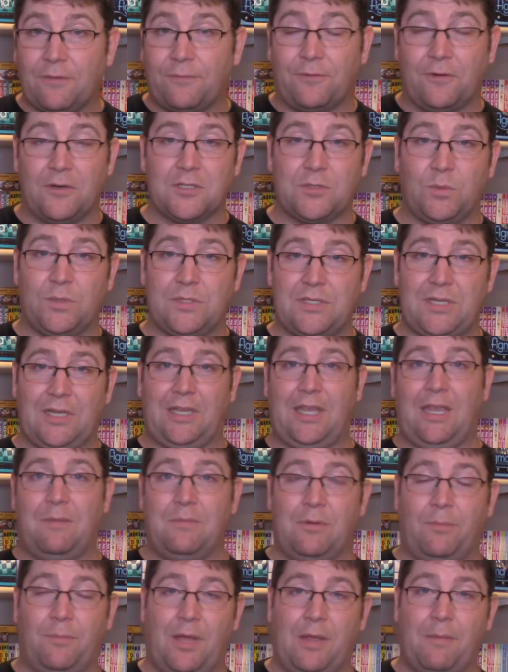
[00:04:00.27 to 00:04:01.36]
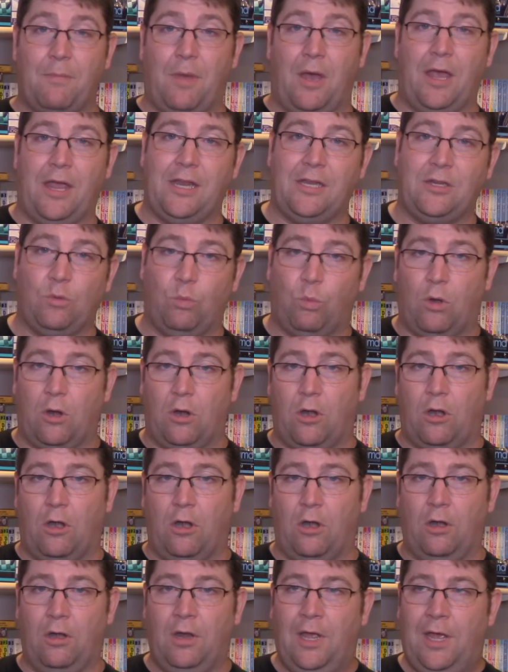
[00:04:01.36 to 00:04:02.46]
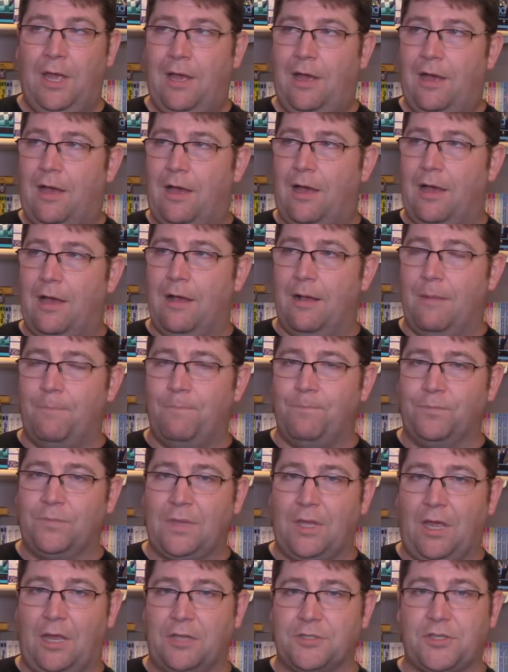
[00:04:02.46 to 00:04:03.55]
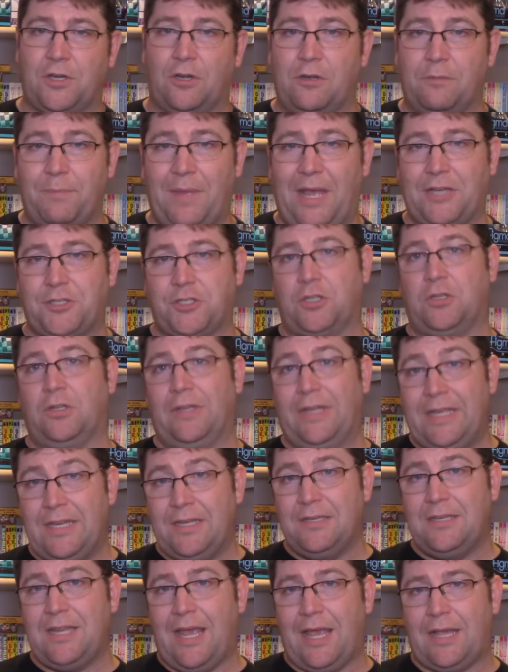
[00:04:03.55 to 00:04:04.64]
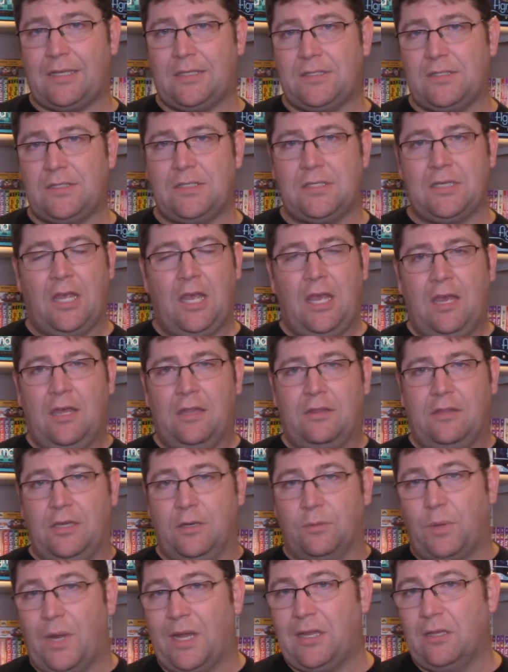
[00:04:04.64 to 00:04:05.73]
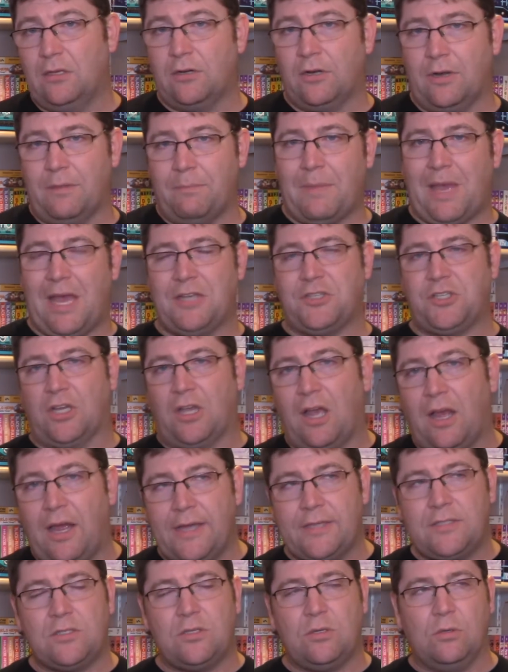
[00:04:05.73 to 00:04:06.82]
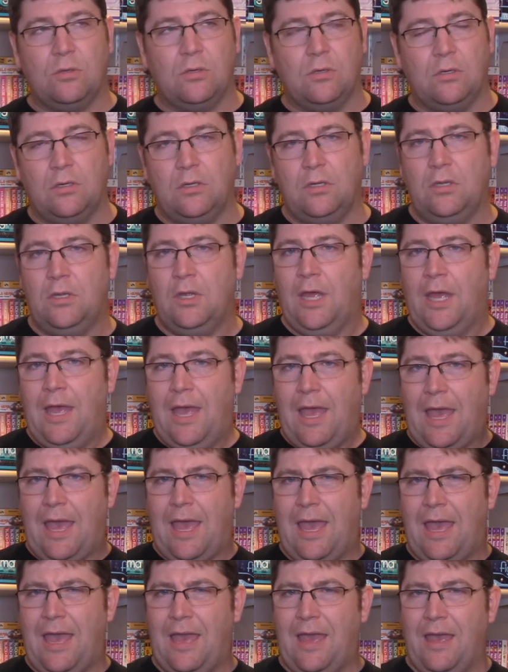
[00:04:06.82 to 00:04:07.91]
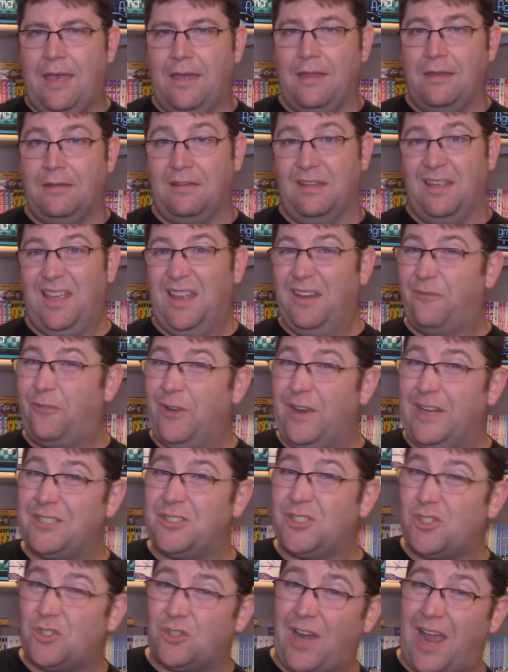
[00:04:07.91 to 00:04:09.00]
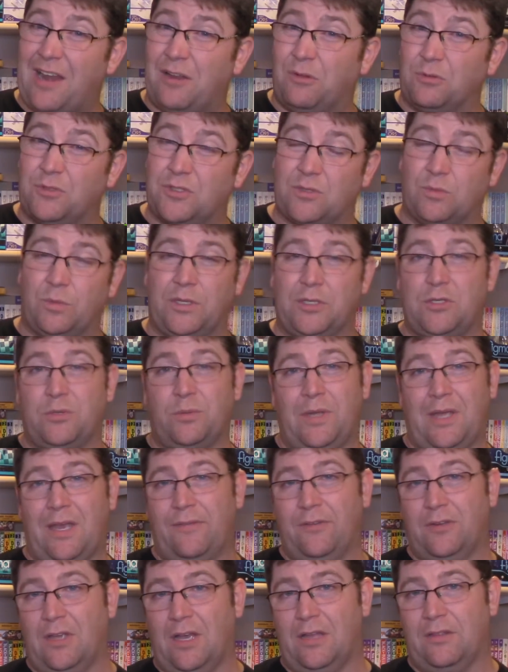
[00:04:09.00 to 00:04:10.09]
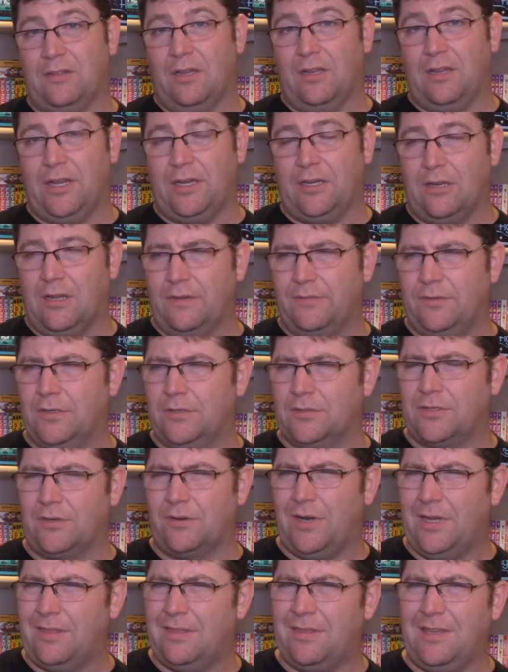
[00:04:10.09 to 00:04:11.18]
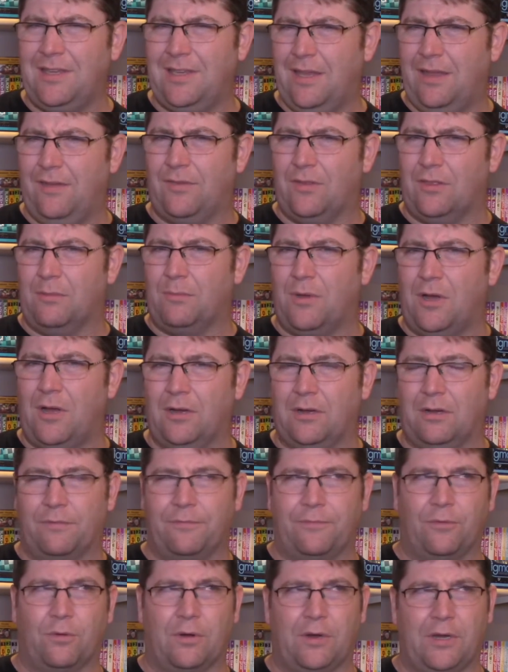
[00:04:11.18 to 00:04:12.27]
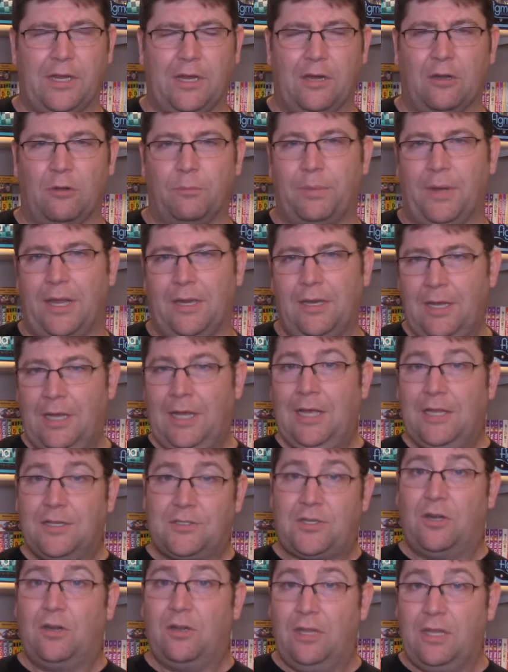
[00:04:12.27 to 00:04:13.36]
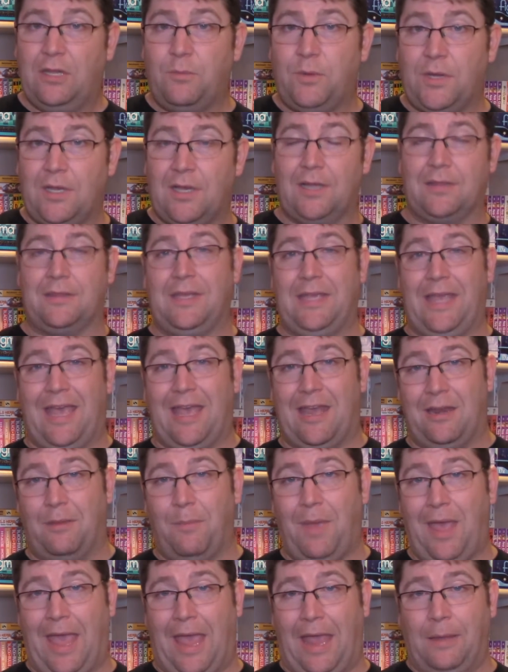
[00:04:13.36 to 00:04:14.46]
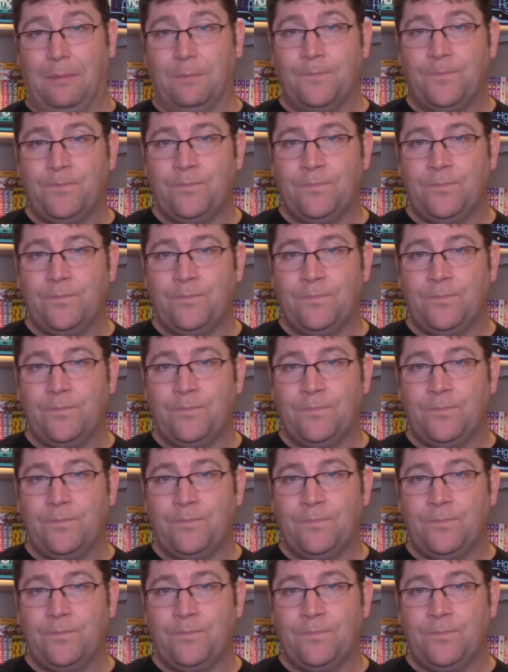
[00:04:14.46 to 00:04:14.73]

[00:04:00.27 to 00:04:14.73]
first ones that came to my mind were a certain magical index, the irregular at Magic High School, and Infinite Stratos, which we haven't gotten the light novels or I think even the manga for here, but certainly we got the anime.